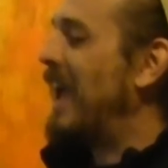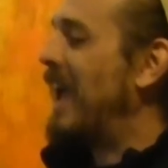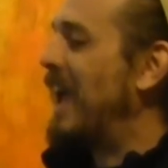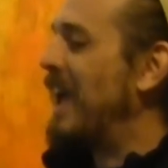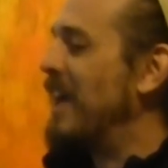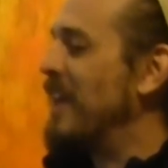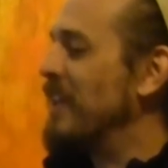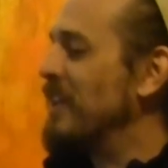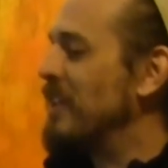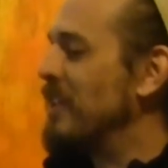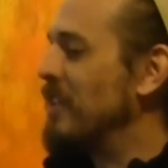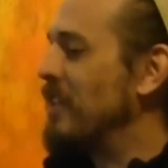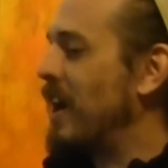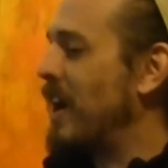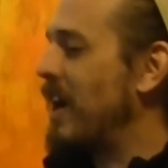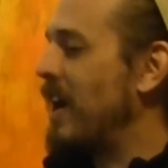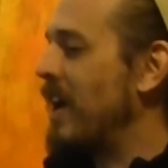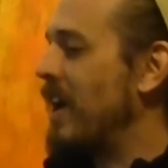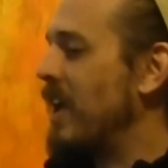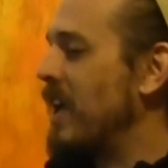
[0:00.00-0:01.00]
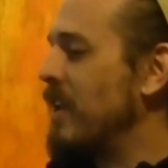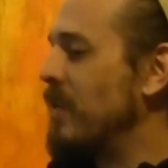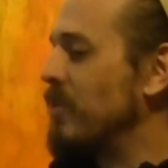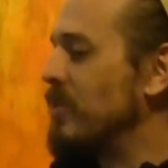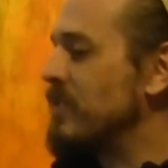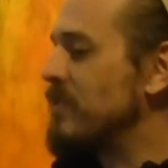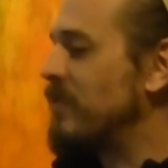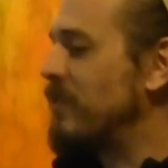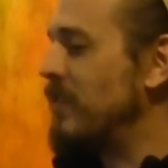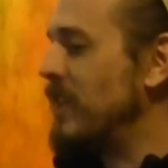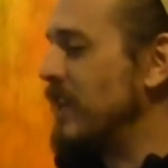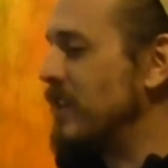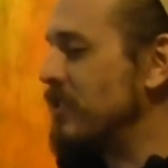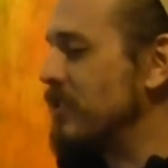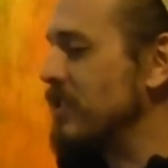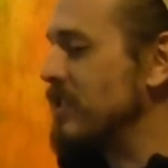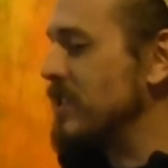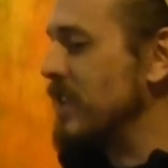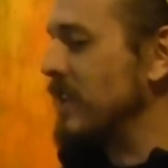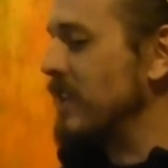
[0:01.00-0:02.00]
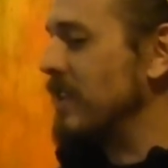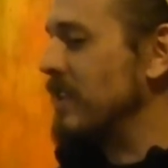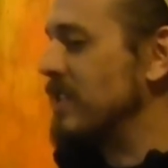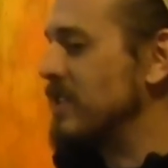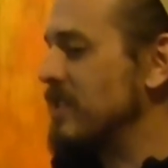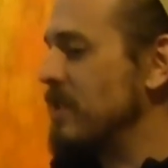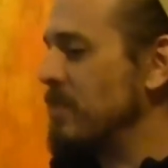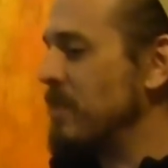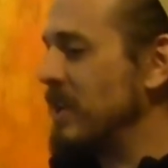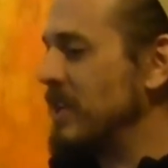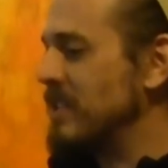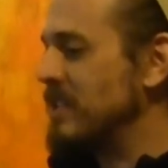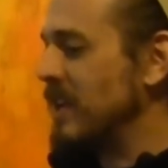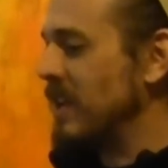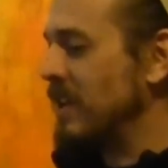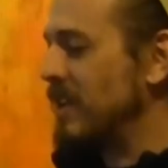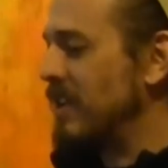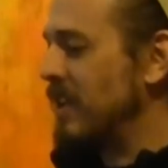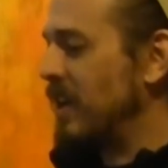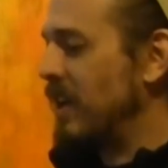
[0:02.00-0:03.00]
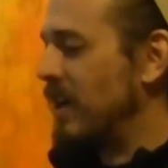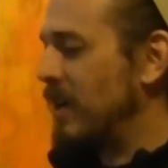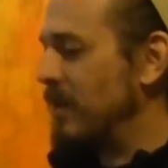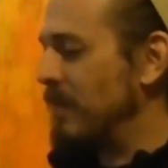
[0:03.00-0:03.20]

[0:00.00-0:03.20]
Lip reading: And it was interesting, somebody said,